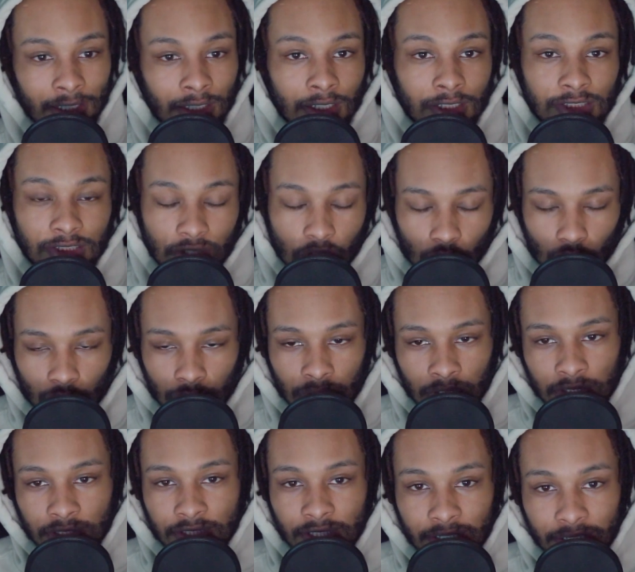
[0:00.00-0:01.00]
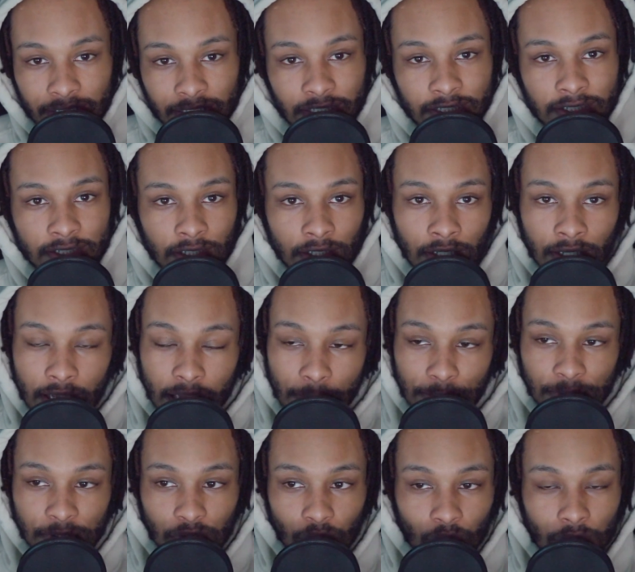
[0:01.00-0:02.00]
So today's
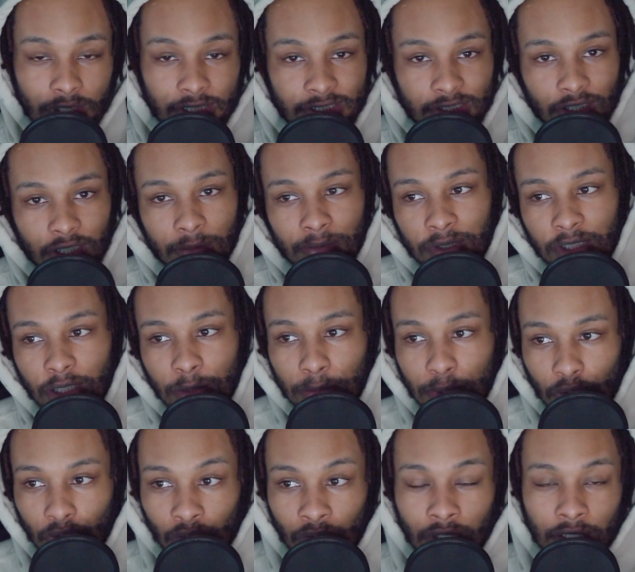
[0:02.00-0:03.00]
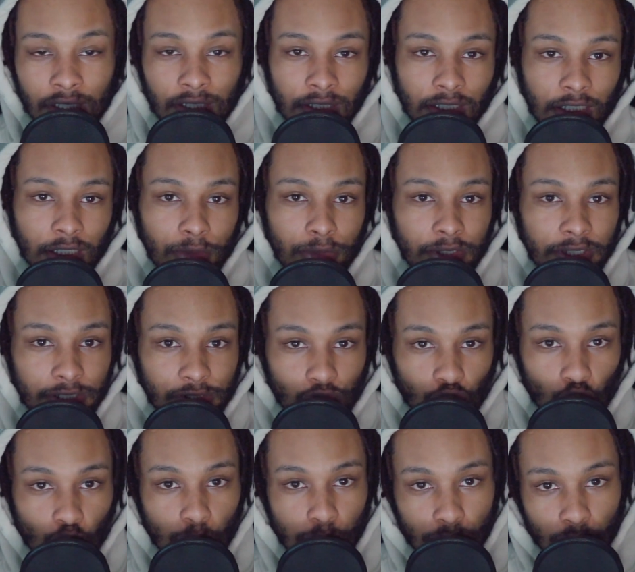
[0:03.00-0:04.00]
episode is going to be about the Liberty
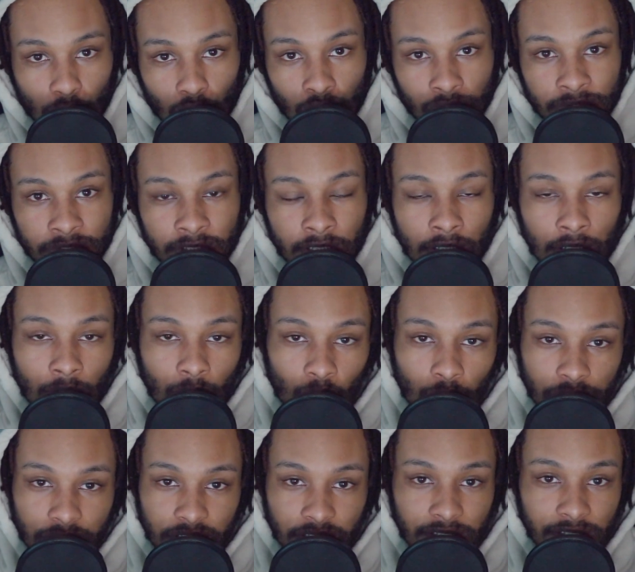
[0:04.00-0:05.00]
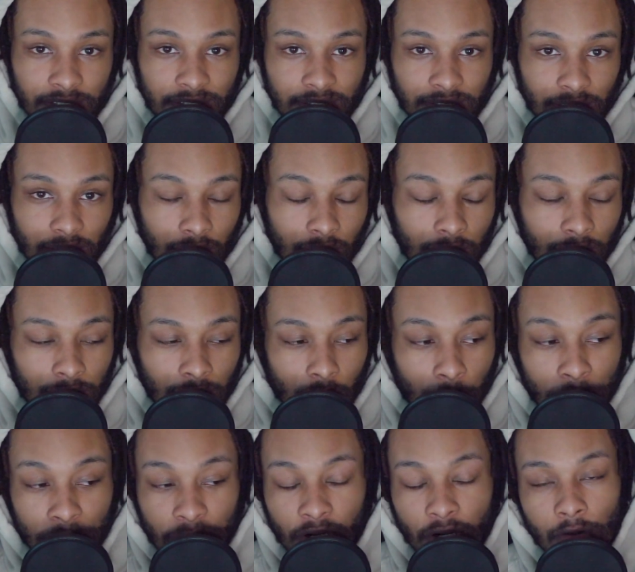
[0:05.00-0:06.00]
2 Pros, which is a
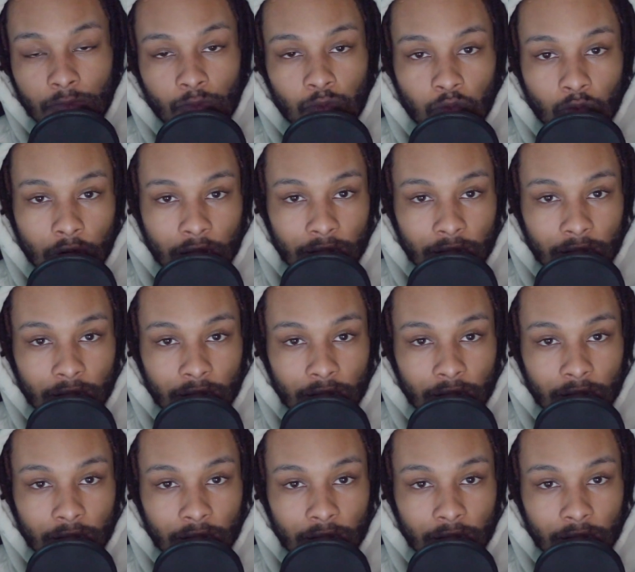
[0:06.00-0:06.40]
pair of